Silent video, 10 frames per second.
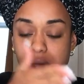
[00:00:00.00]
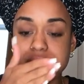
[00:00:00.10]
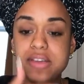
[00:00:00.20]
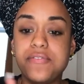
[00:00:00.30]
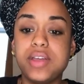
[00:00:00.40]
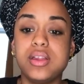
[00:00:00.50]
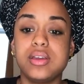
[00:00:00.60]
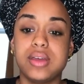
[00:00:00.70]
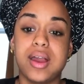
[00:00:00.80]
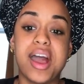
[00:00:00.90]
the
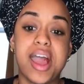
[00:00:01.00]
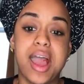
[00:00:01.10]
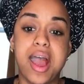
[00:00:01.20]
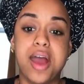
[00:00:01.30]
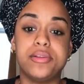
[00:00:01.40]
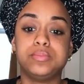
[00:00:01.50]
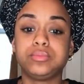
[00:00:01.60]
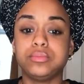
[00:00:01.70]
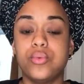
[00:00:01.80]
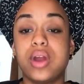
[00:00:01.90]
feeling that I had
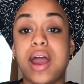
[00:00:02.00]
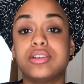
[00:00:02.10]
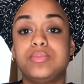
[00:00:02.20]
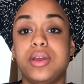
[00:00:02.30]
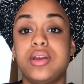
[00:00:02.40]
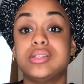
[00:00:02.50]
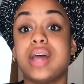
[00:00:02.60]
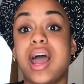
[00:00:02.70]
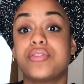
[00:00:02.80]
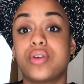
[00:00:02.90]
and what I experienced
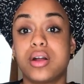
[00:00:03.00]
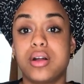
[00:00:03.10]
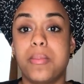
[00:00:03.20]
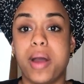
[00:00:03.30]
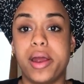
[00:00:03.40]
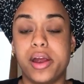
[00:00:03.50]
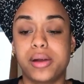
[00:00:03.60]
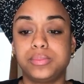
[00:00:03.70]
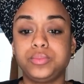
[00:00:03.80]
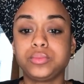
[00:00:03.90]
after I cut my hair.